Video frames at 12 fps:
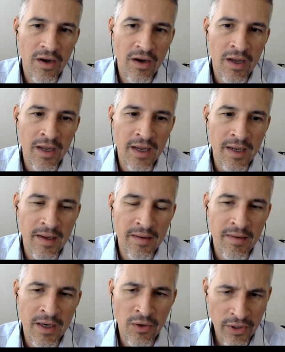
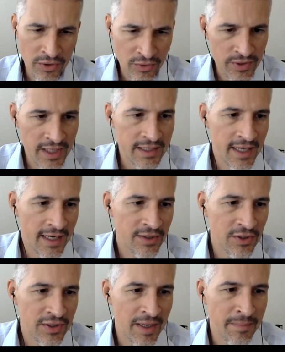according to six
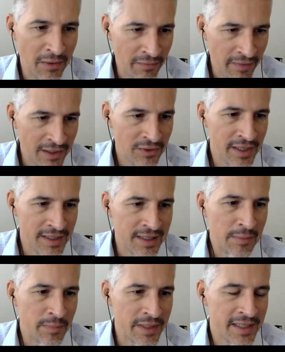sectors, and manufacturing is
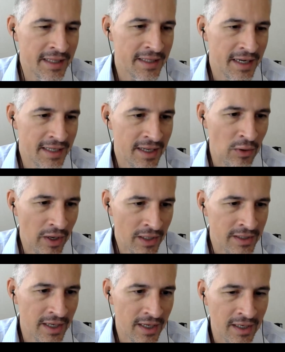still presented as
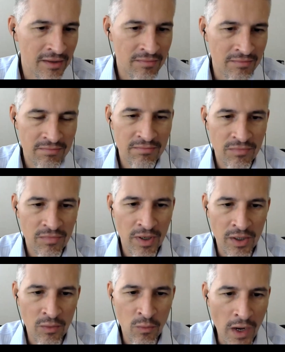a
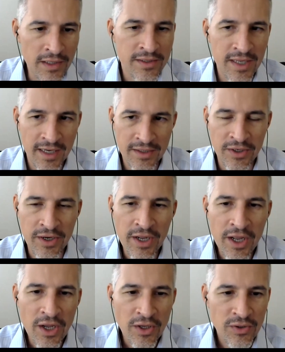one sector.
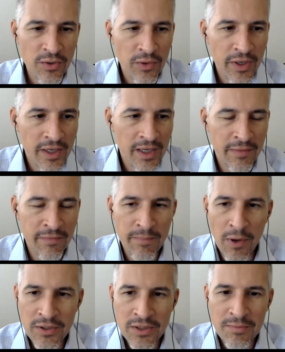So if
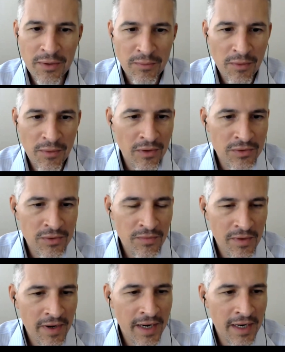possible, it would also
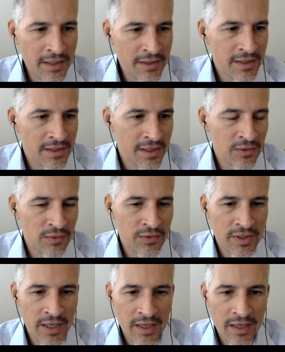be very interesting to
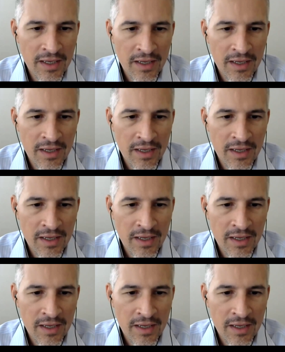see